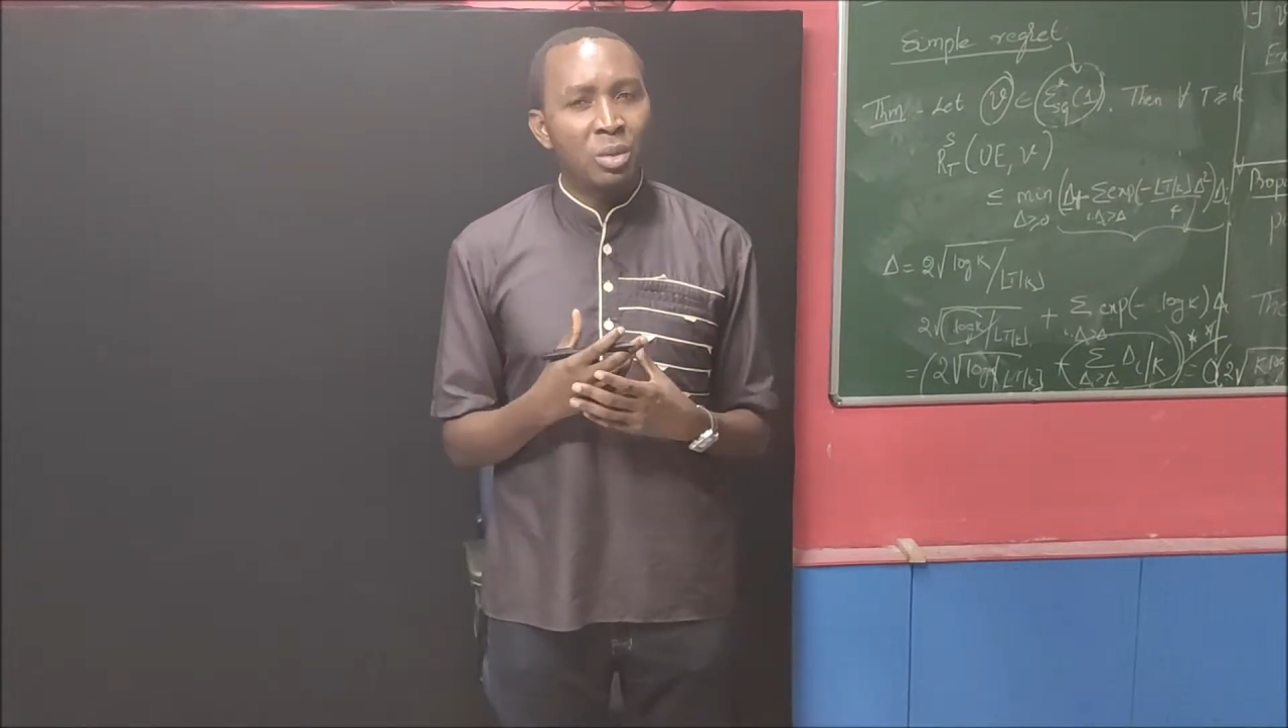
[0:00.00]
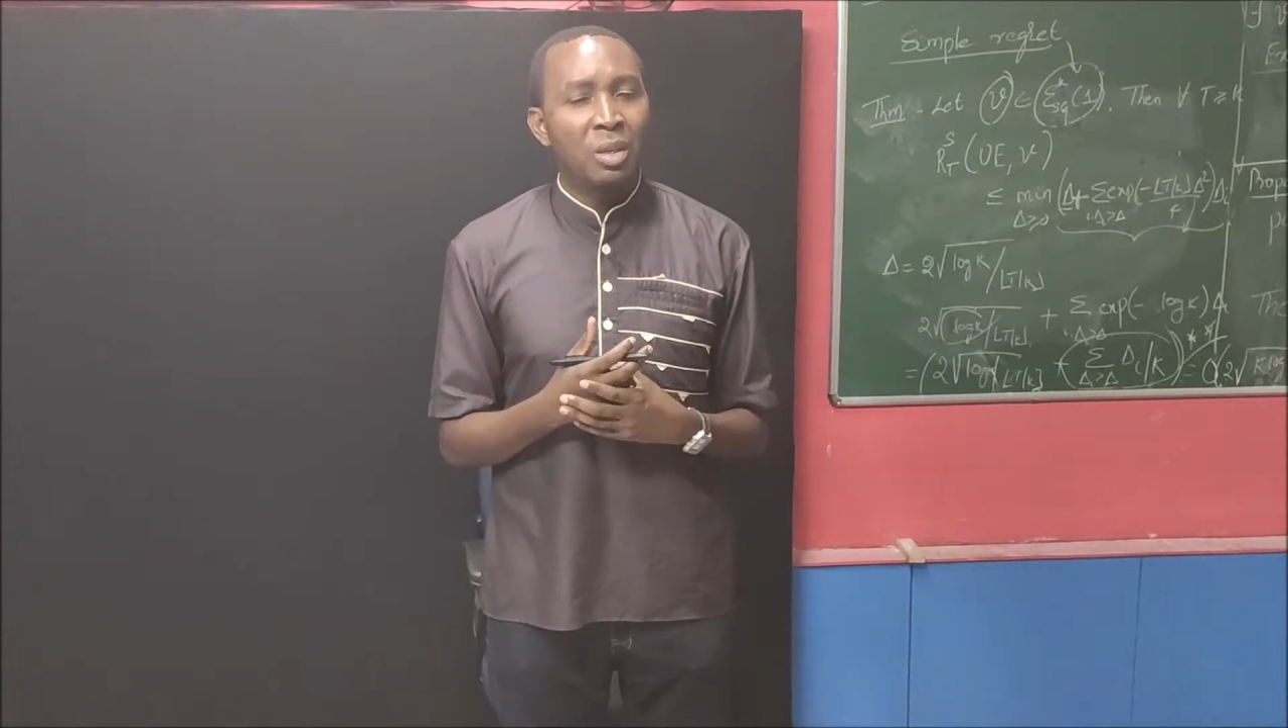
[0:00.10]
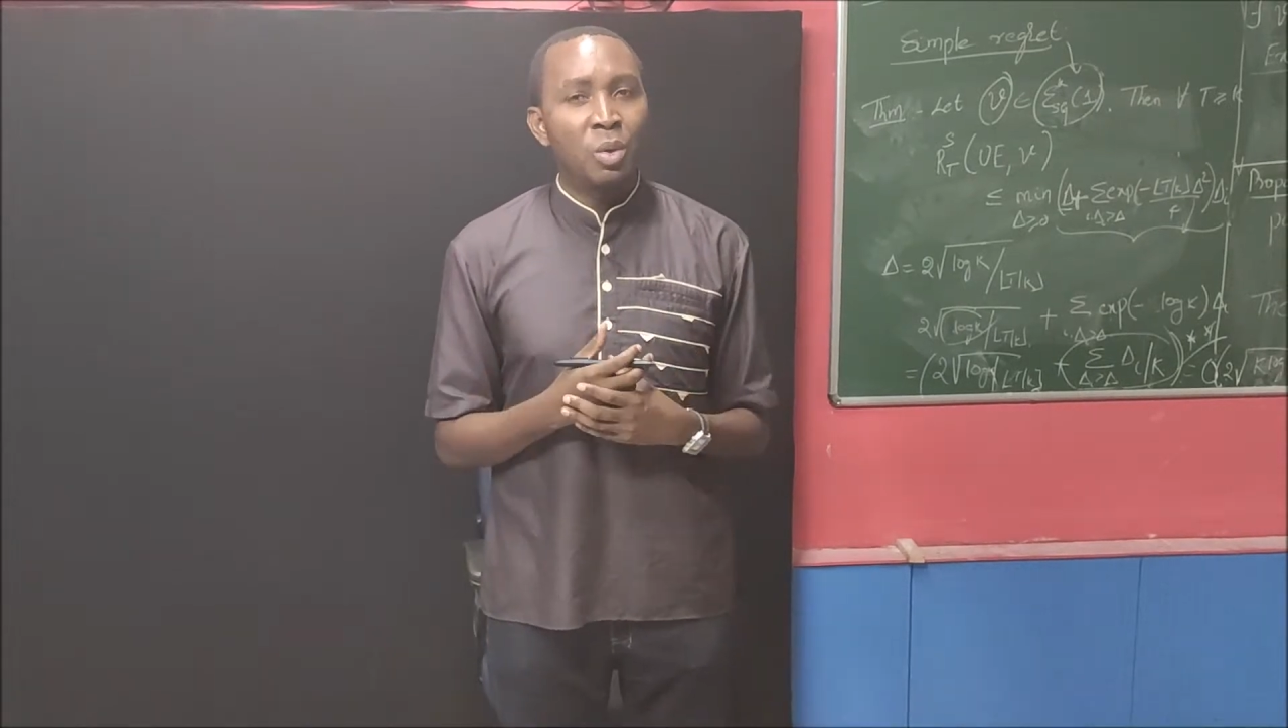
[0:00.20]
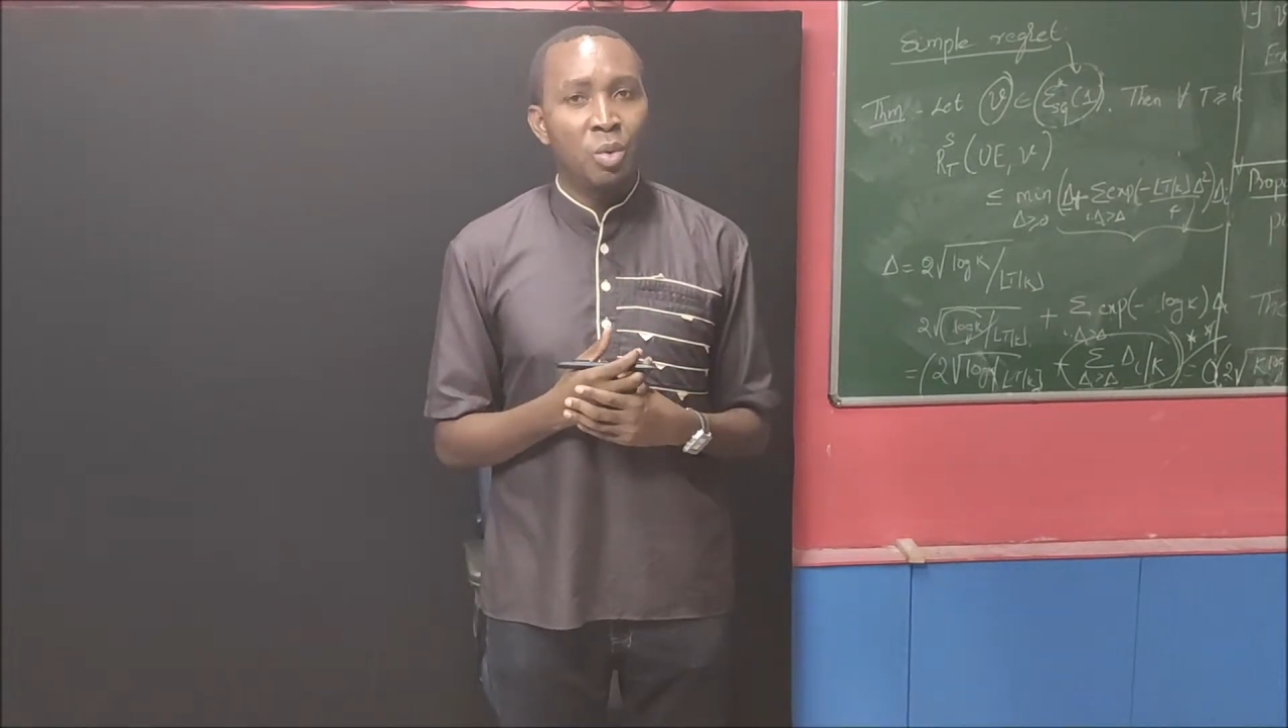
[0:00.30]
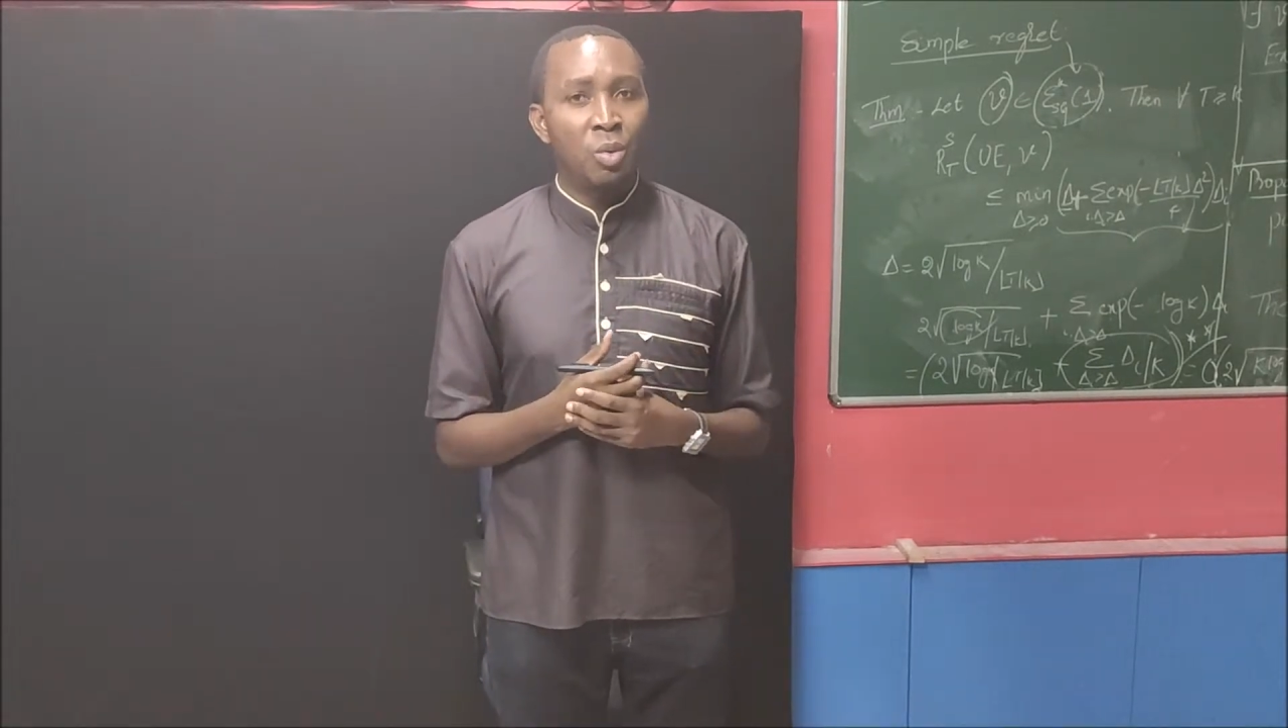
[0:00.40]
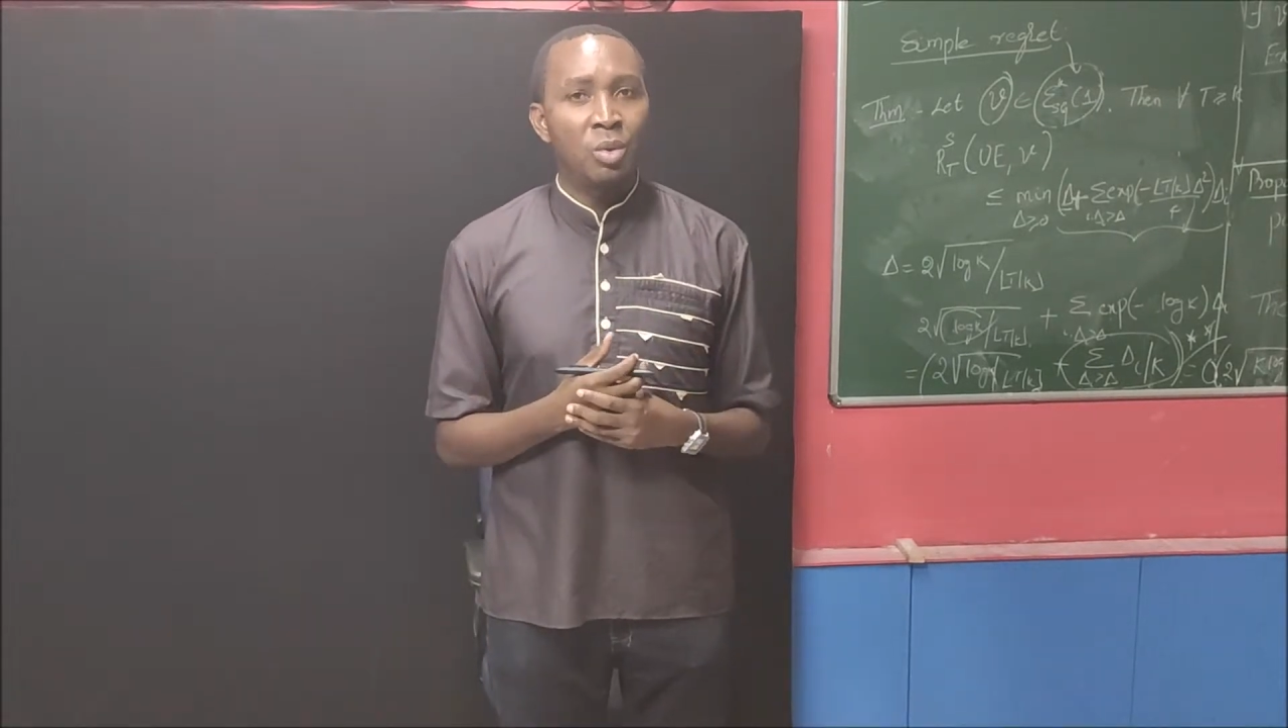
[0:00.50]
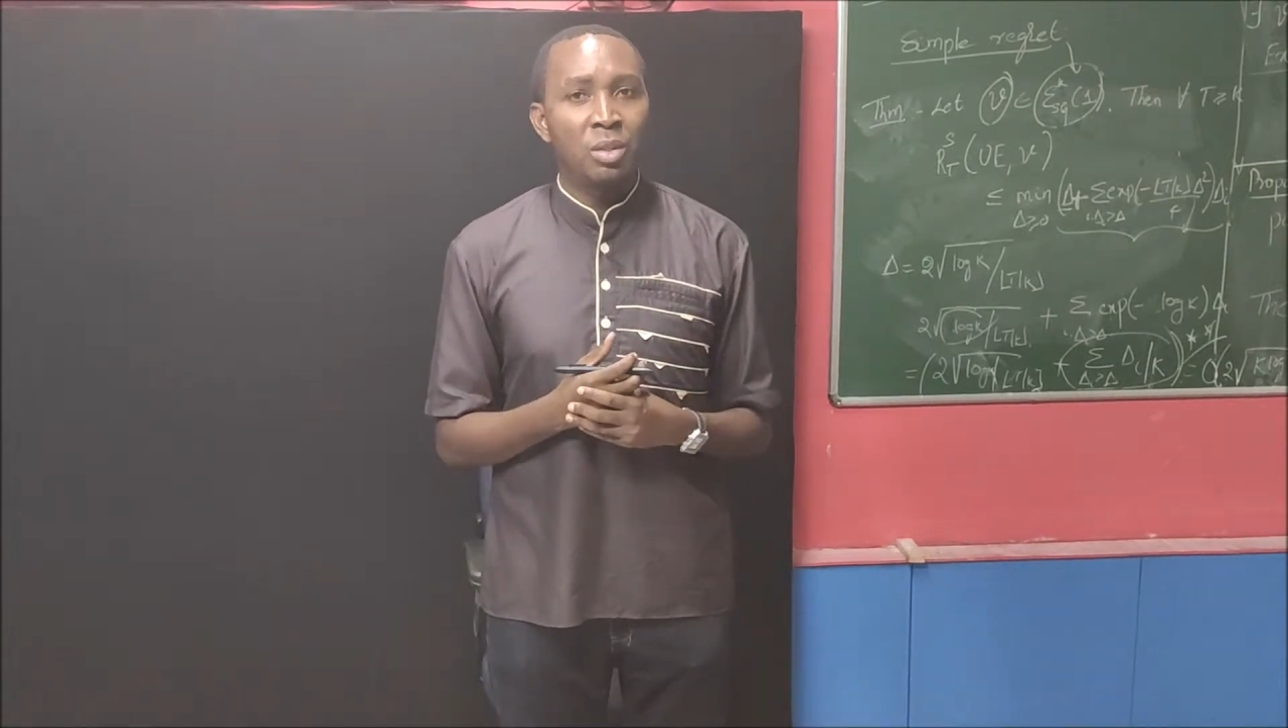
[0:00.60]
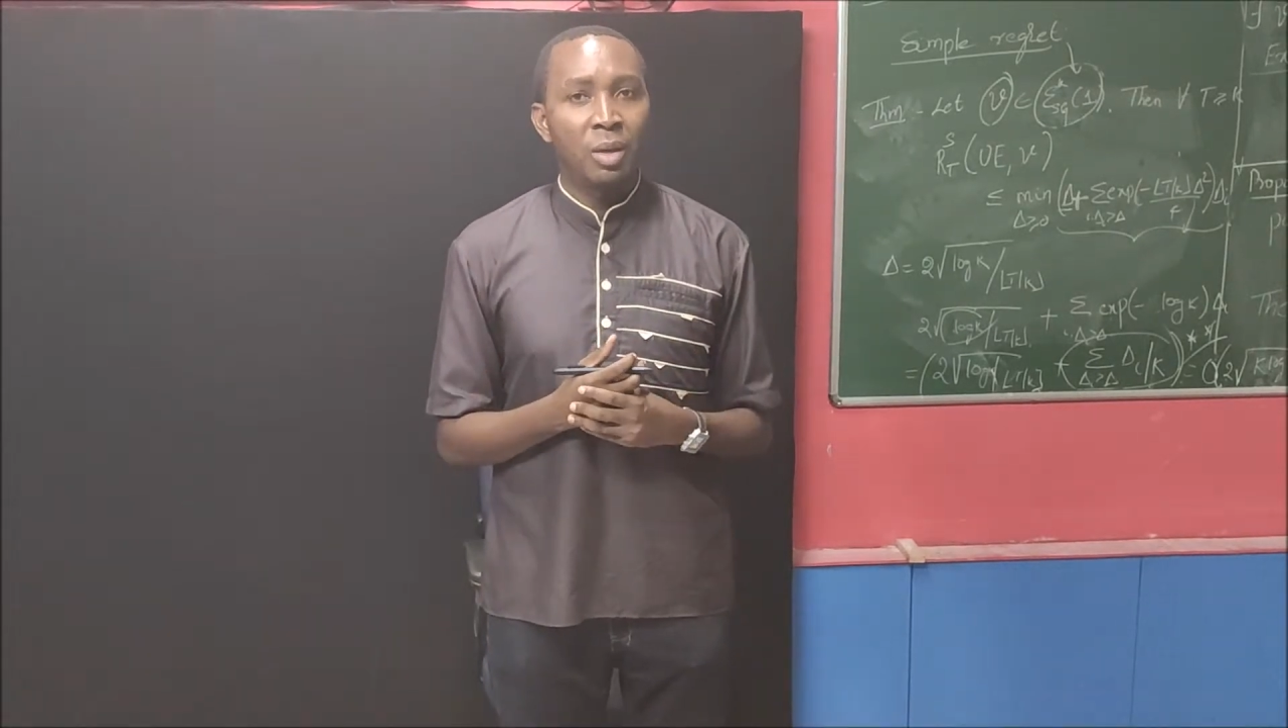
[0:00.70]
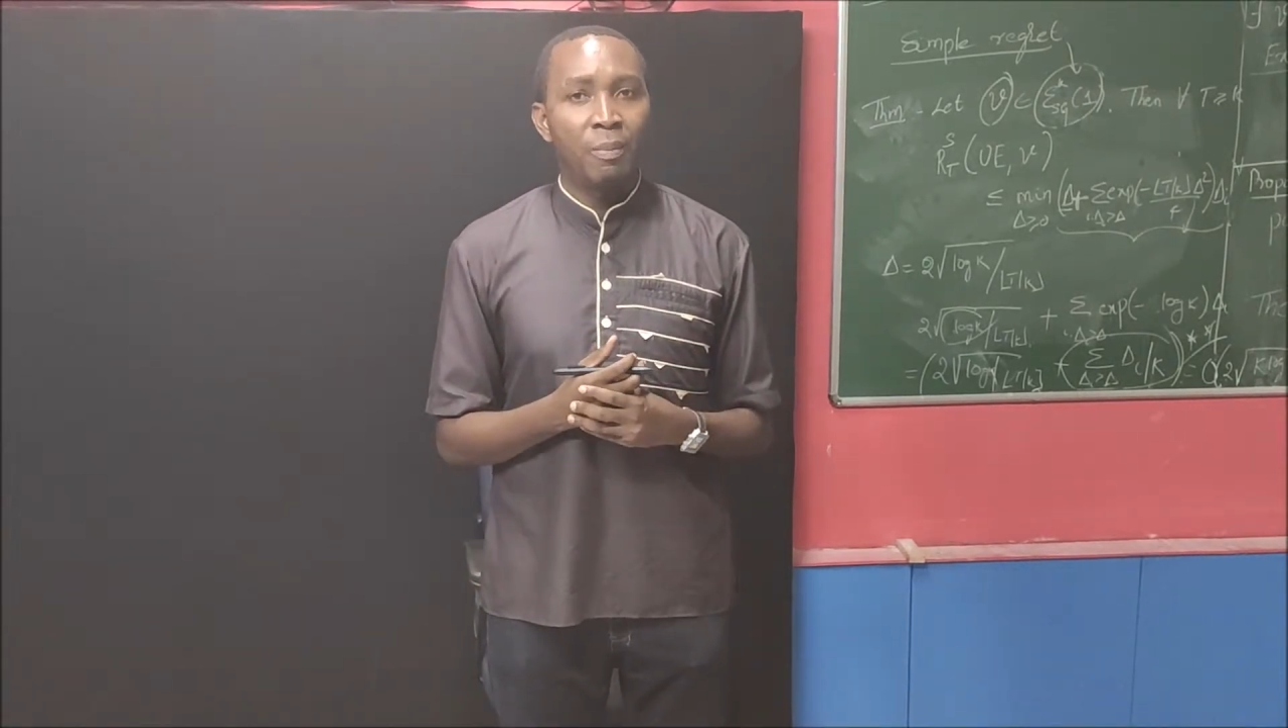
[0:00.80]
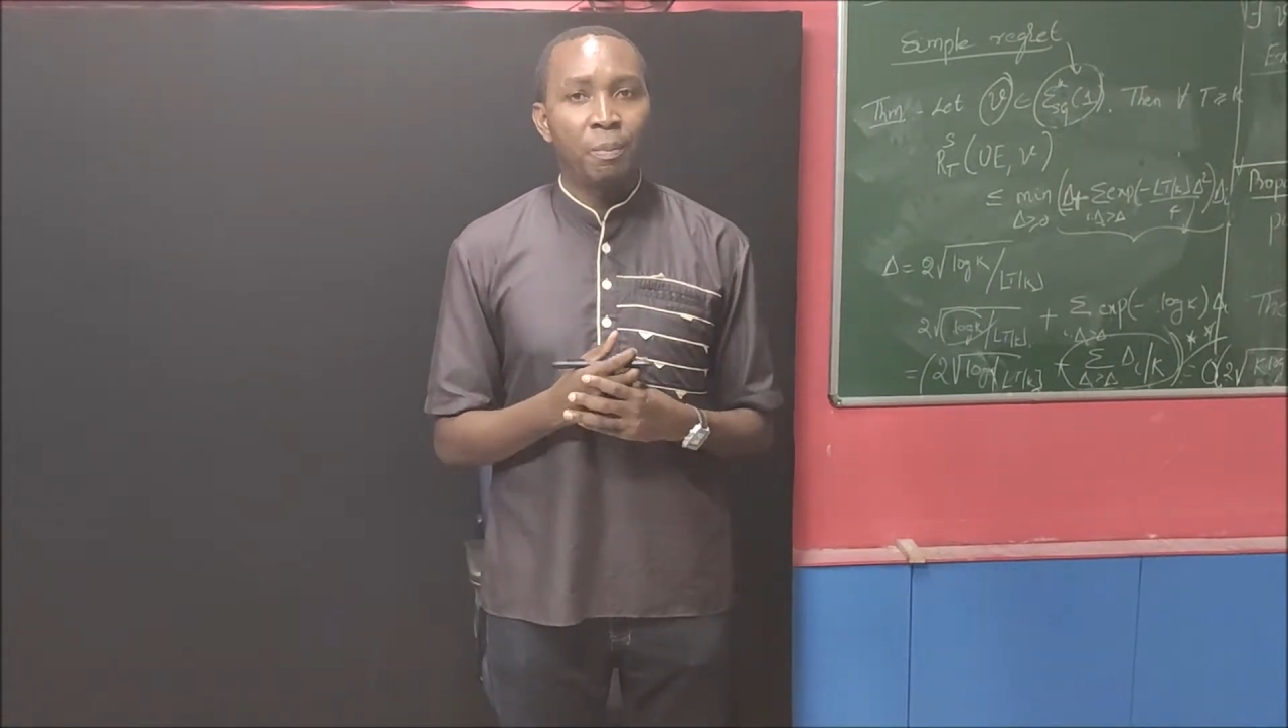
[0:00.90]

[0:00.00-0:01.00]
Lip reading: that we use